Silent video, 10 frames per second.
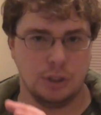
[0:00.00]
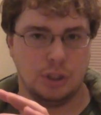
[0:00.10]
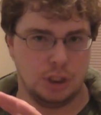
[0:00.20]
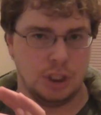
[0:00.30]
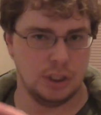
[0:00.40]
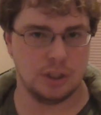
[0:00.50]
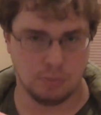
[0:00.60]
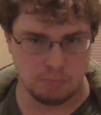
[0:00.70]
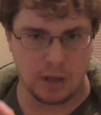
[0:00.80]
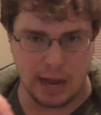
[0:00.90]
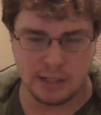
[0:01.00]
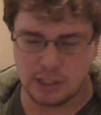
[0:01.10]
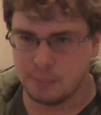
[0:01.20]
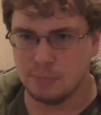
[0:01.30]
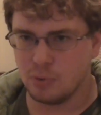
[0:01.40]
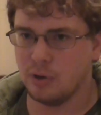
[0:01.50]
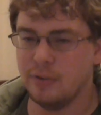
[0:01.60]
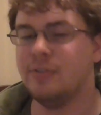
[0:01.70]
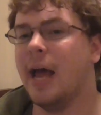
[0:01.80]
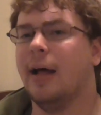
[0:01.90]
She's got some sort
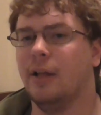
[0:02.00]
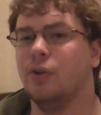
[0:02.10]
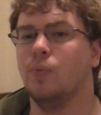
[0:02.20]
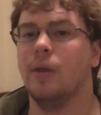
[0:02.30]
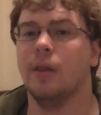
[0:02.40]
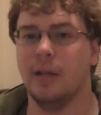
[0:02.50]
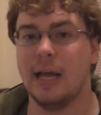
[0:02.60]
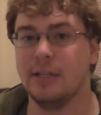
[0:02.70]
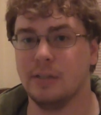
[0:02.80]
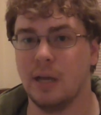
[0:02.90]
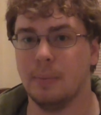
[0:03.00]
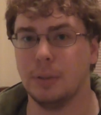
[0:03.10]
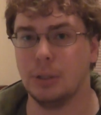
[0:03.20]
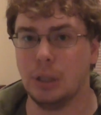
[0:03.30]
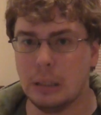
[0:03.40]
of talent with a lightsaber.